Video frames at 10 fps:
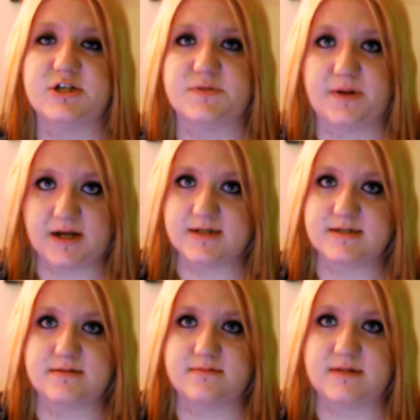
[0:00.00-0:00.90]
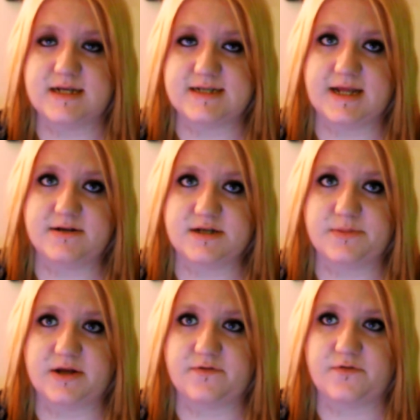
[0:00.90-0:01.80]
just because they sent you
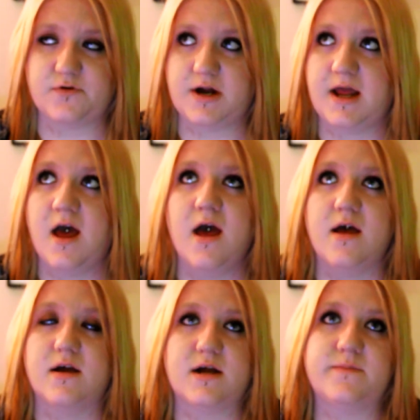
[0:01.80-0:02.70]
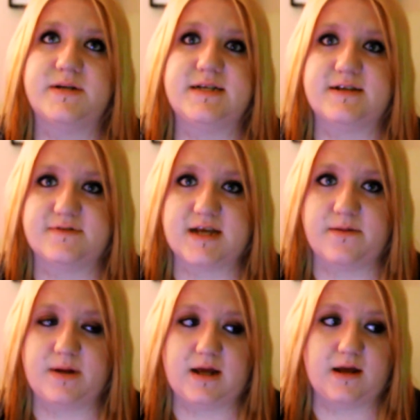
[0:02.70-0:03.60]
something for free. Companies have
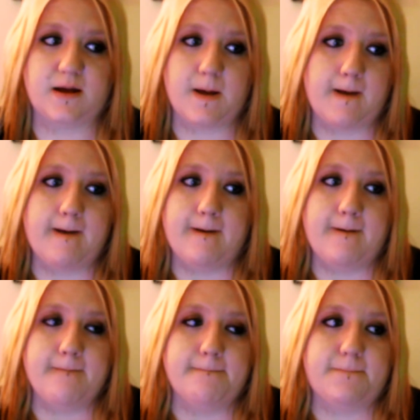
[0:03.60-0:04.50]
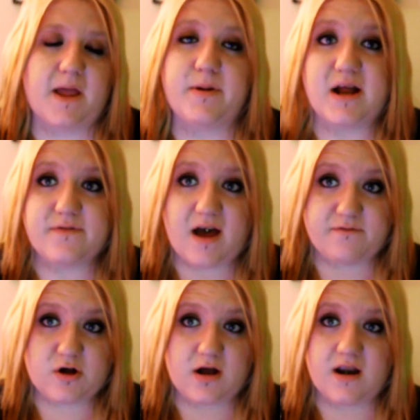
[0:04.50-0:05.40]
sent me, I mean,
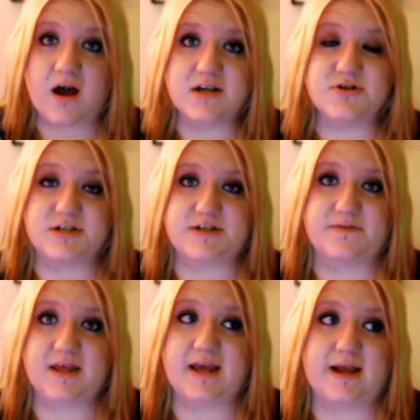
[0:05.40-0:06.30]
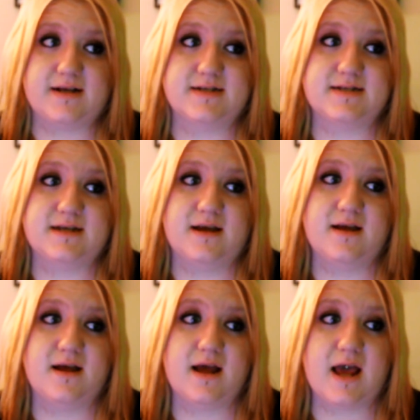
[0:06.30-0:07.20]
I've gotten hundreds of things,
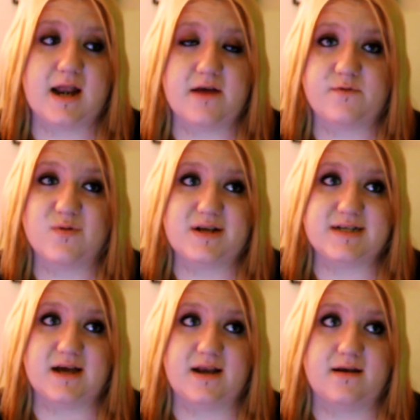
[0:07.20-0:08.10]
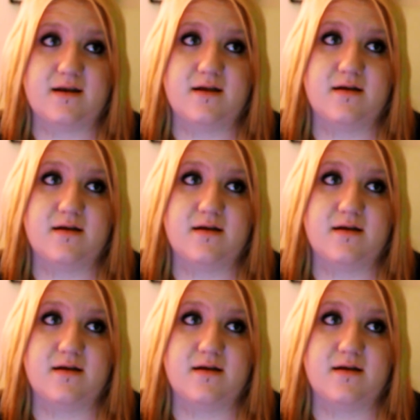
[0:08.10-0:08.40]
and I've only done